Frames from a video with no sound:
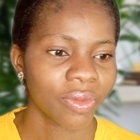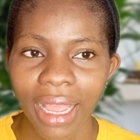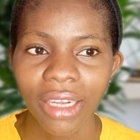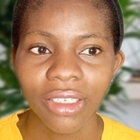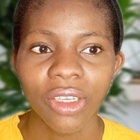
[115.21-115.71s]
I
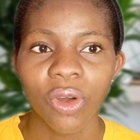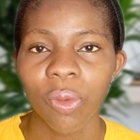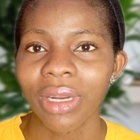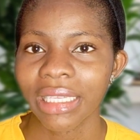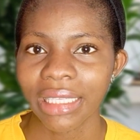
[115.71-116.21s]
actually
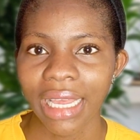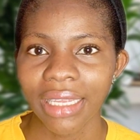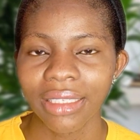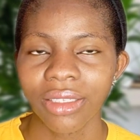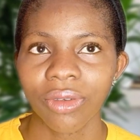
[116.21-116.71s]
got
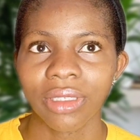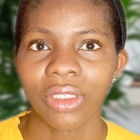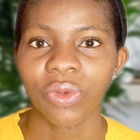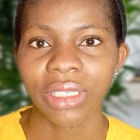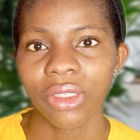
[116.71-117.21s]
monetized on
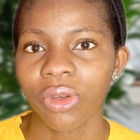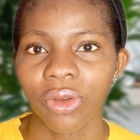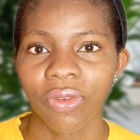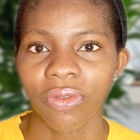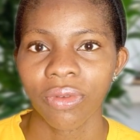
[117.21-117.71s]
the 23rd
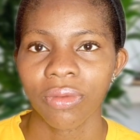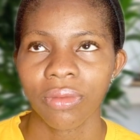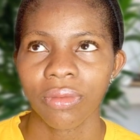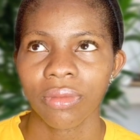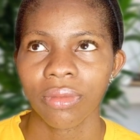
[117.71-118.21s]
of
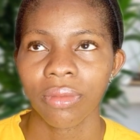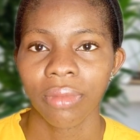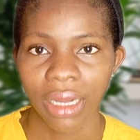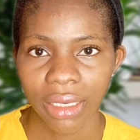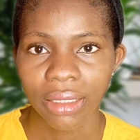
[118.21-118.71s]

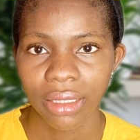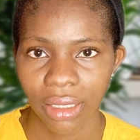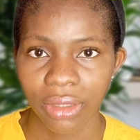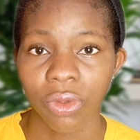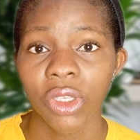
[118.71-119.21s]
March,
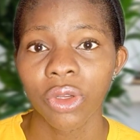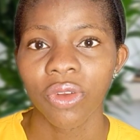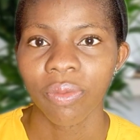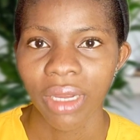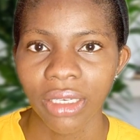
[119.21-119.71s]
yes, 23rd
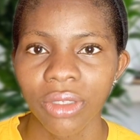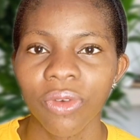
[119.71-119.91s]
of March.